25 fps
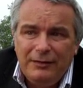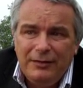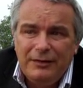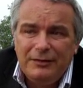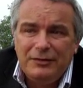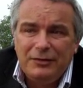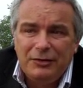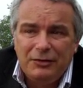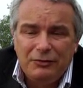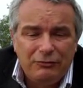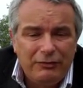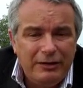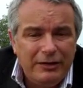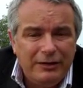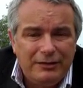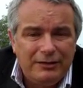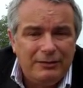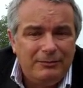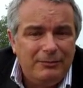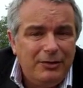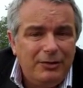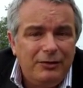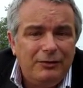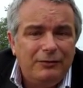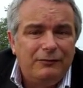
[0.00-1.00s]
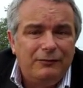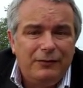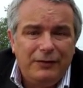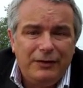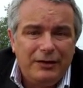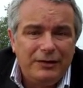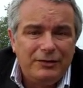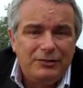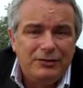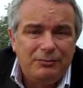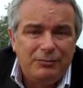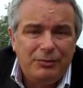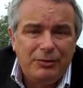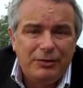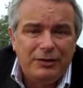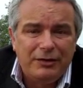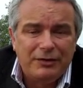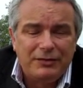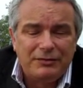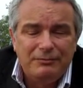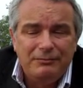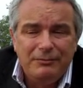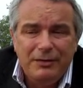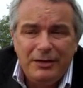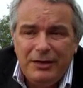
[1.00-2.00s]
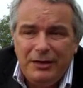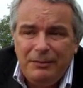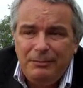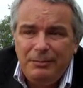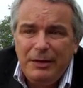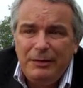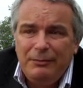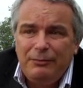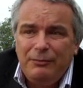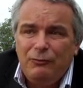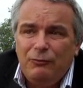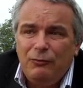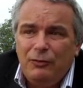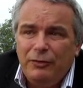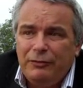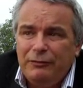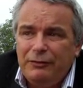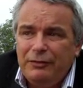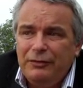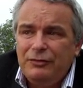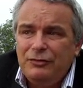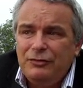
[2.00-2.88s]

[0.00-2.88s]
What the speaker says: there's a great demand for natural products. Many people want to